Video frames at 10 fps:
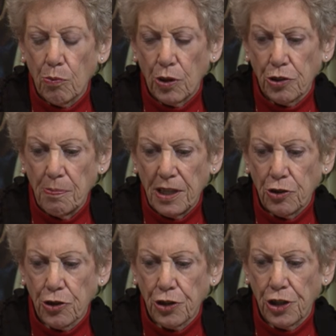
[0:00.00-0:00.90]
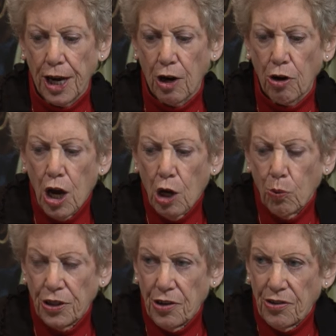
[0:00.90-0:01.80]
which means chair,
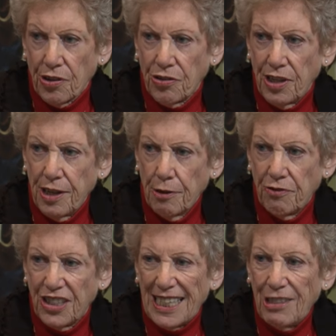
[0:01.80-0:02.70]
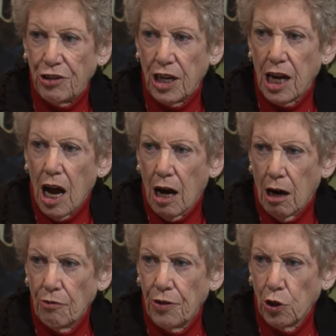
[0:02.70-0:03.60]
which is the seat of teaching
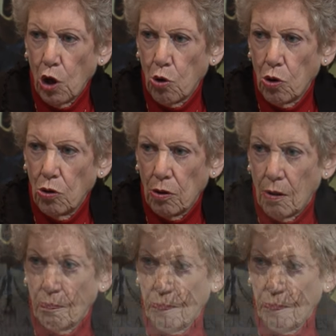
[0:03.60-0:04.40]
of the local